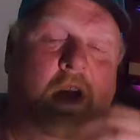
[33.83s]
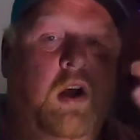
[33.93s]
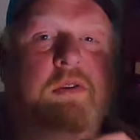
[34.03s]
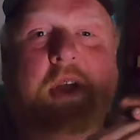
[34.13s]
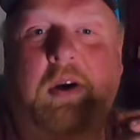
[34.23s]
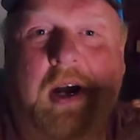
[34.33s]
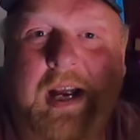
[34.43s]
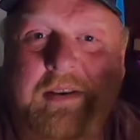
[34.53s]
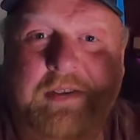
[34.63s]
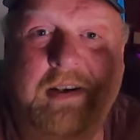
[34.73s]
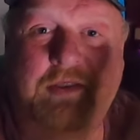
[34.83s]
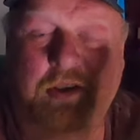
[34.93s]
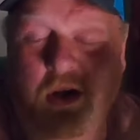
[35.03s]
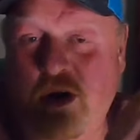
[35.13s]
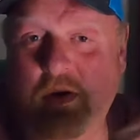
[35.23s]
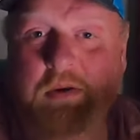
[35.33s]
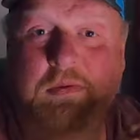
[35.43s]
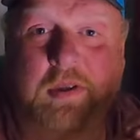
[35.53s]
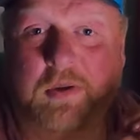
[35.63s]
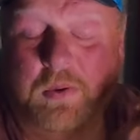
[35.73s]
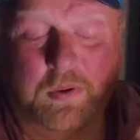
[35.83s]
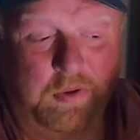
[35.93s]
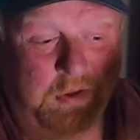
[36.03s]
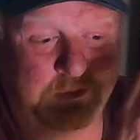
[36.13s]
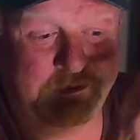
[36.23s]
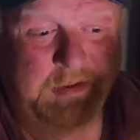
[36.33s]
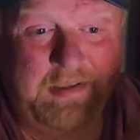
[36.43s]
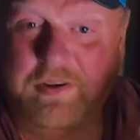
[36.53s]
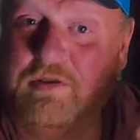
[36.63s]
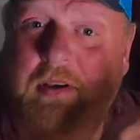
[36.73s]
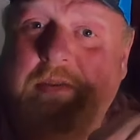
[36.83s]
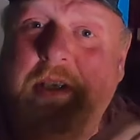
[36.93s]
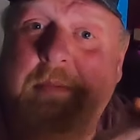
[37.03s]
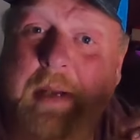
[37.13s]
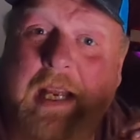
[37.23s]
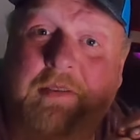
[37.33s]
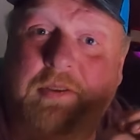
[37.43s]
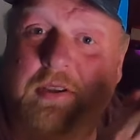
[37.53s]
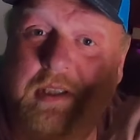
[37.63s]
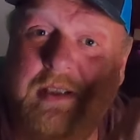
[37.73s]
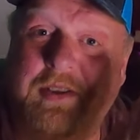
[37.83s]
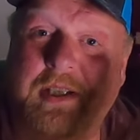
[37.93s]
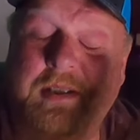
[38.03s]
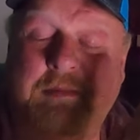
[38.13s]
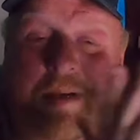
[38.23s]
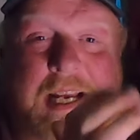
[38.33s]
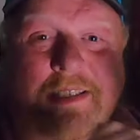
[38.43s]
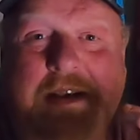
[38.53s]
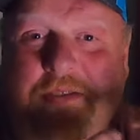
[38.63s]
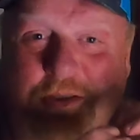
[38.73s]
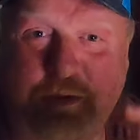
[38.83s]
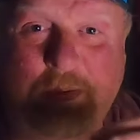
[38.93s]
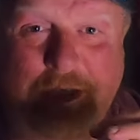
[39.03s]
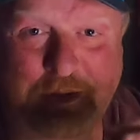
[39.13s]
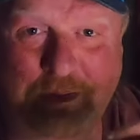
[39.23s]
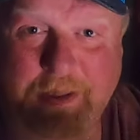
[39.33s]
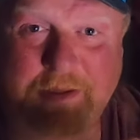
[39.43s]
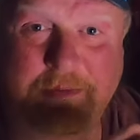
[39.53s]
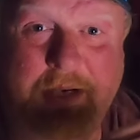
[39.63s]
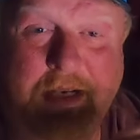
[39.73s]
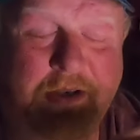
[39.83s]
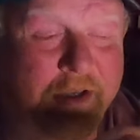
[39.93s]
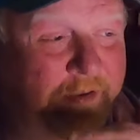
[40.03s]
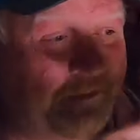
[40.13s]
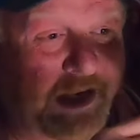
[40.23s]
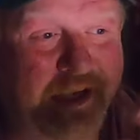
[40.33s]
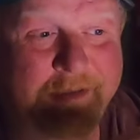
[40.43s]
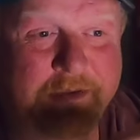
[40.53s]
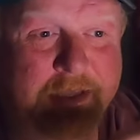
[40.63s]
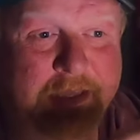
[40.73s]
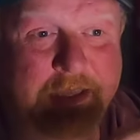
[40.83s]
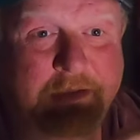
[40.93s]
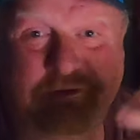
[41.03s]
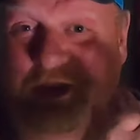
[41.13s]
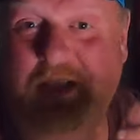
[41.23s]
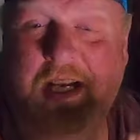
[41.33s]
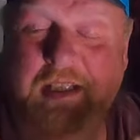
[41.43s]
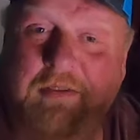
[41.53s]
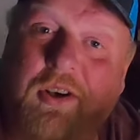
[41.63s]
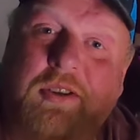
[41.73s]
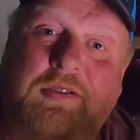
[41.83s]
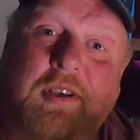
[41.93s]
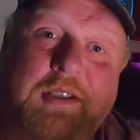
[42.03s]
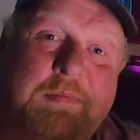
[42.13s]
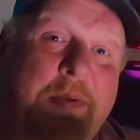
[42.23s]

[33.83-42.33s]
Although I have never owned or even driven a Mack for a living, Macks have a special place in my heart, and really I love all trucks.